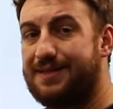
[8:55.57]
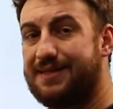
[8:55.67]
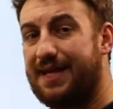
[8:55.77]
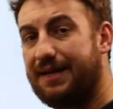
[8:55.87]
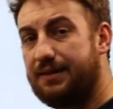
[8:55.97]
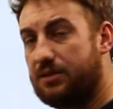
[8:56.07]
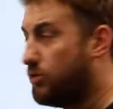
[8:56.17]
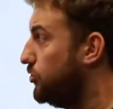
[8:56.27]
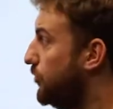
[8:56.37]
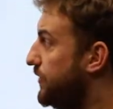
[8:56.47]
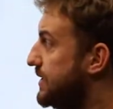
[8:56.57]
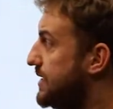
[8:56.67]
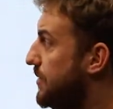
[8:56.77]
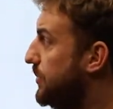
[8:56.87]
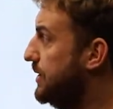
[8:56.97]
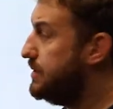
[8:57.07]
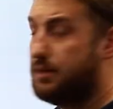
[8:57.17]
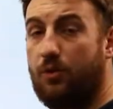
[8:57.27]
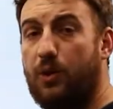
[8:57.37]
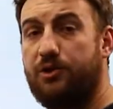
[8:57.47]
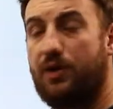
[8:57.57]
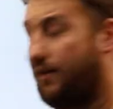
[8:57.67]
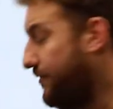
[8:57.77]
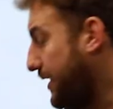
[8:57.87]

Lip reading: second sort of examples when you have